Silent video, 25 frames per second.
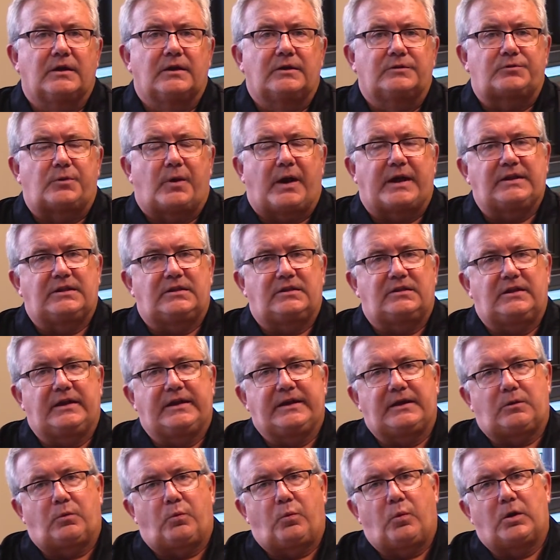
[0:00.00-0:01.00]
So I
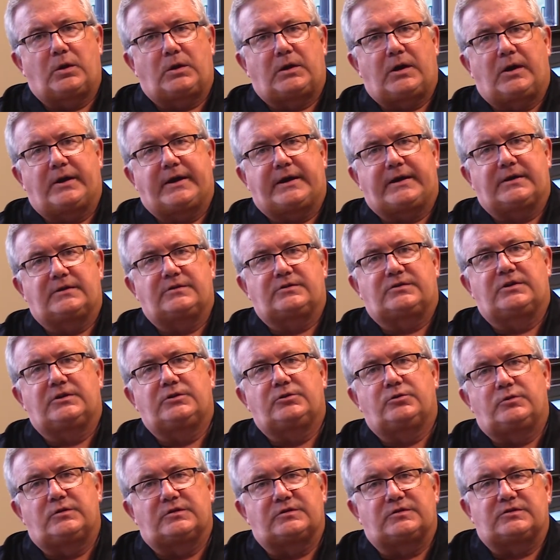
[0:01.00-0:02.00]
think we're going to
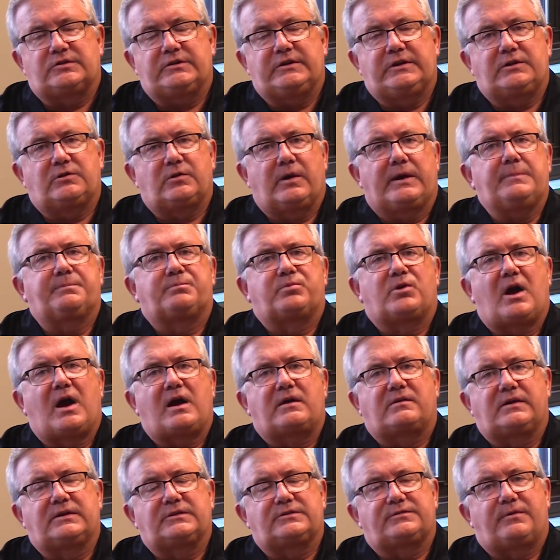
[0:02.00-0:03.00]
continue to see great
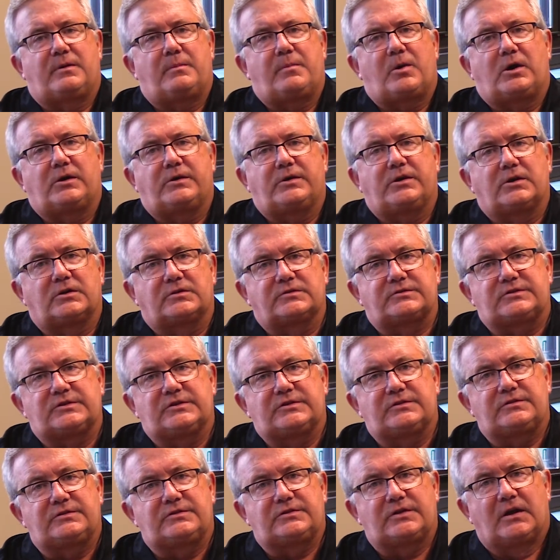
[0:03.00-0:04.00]
progress from our
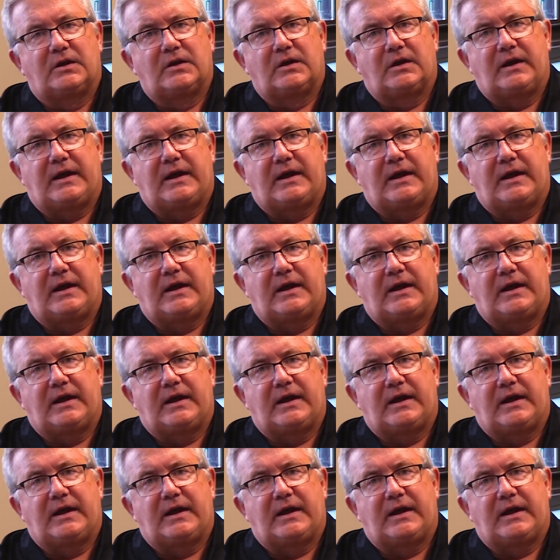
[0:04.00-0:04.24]
nurses,